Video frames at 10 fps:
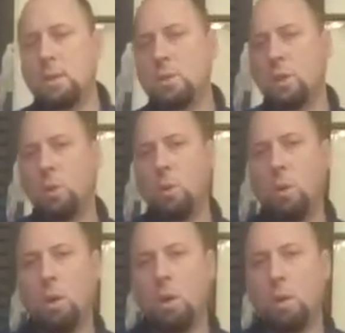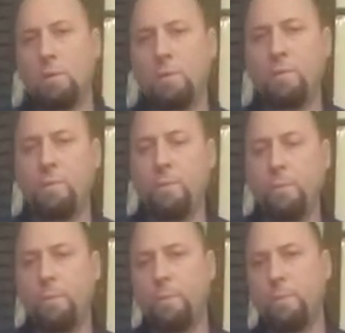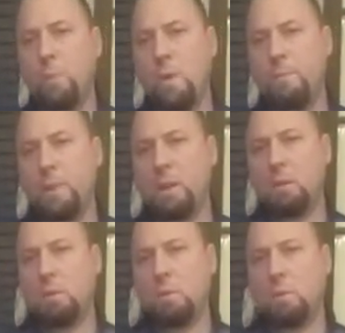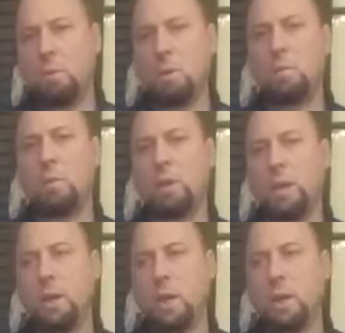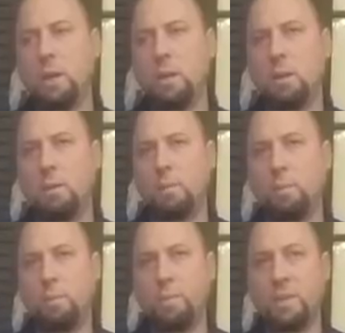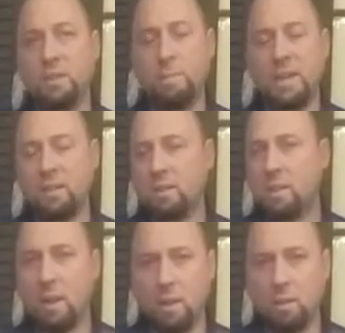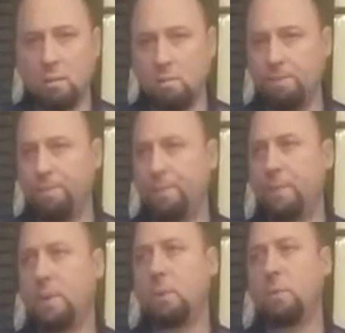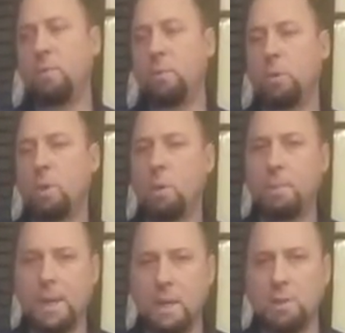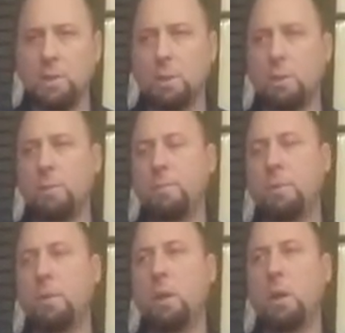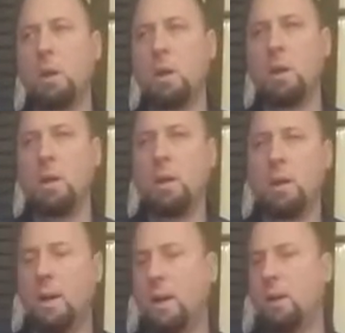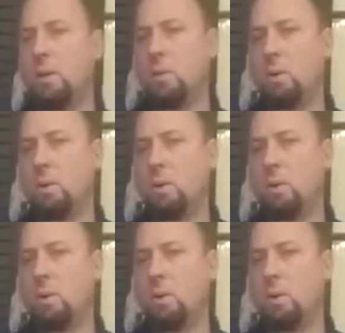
So we've been working on this basic scale. We've been working on posture. We've been working on high